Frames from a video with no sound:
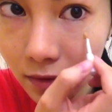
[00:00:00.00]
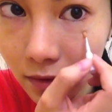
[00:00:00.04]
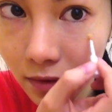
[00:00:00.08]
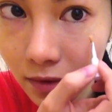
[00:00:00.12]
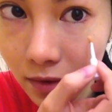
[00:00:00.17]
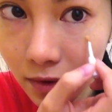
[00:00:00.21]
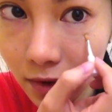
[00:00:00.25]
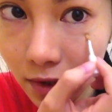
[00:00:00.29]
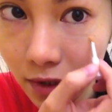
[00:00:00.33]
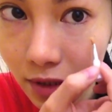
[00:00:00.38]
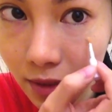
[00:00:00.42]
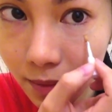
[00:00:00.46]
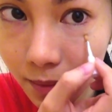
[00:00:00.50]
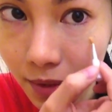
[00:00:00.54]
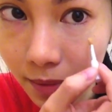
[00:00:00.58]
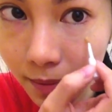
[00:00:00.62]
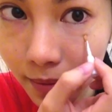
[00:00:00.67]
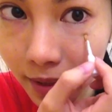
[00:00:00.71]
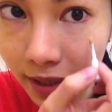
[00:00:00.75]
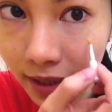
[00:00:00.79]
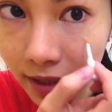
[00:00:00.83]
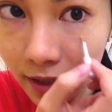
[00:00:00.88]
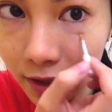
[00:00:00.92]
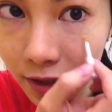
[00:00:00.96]
Just be
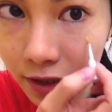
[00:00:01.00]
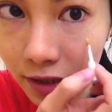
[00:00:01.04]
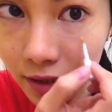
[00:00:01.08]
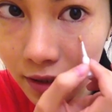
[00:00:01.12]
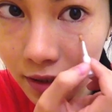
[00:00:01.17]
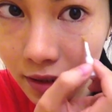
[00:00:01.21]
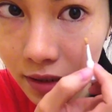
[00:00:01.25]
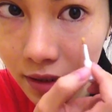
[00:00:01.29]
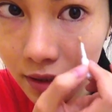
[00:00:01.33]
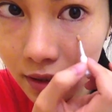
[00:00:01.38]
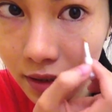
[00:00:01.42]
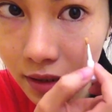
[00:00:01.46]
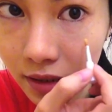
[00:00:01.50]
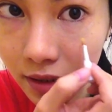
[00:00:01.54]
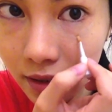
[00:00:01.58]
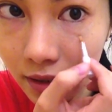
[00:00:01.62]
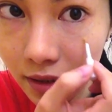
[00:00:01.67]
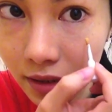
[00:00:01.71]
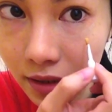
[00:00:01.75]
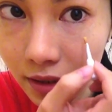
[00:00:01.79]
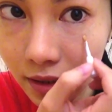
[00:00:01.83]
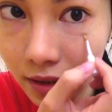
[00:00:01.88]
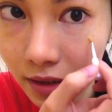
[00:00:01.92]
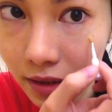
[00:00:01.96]
patient,
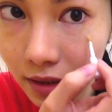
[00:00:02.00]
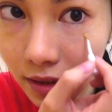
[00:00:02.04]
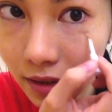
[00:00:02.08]
and